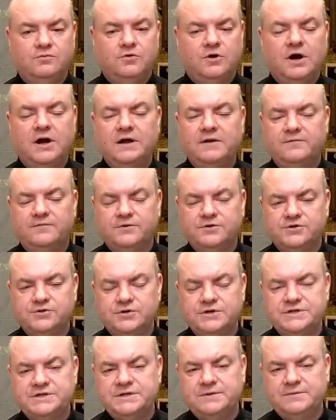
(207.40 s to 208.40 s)
cry of
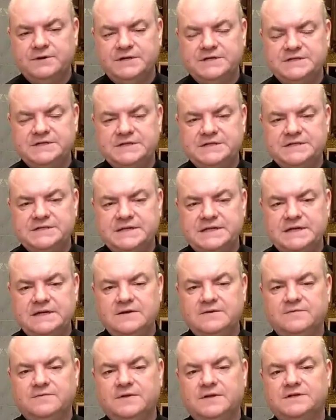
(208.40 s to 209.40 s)
rejoicing when he sees
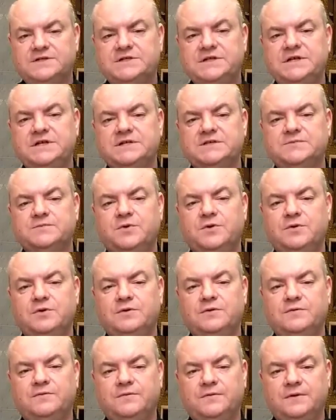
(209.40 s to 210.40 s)
Eve, that she is
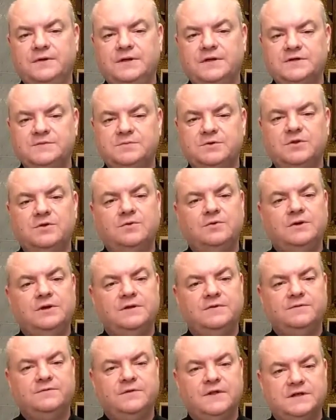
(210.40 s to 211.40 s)
bone of his bone
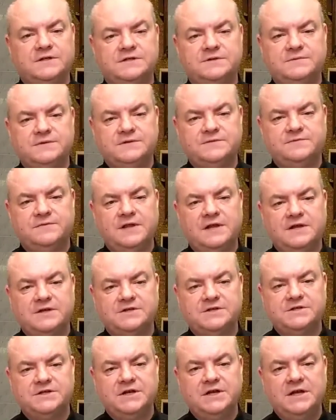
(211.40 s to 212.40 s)
and flesh of his
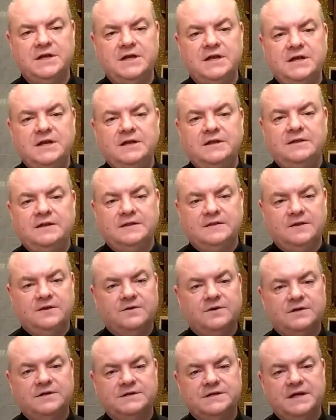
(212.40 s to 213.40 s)
flesh, that
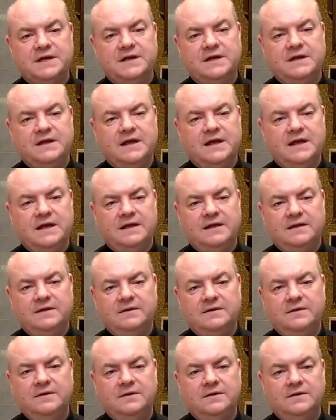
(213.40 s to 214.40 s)
there is a,
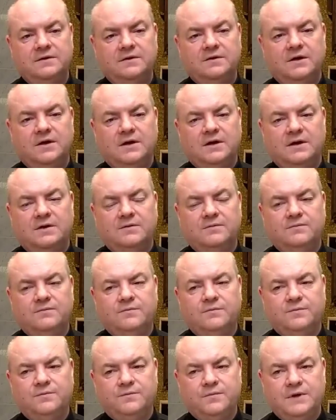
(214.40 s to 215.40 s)
a uh,
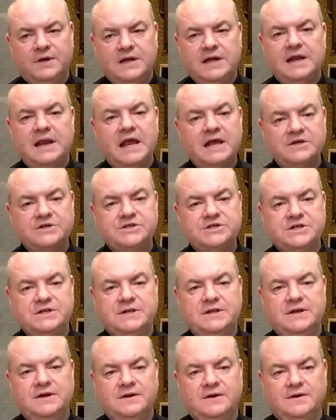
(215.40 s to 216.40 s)

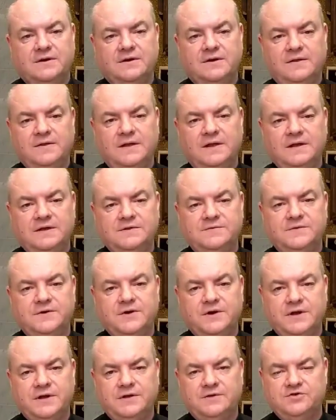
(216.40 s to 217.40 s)
connection there that is
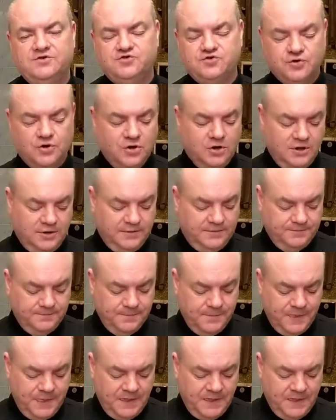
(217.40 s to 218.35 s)
very strong.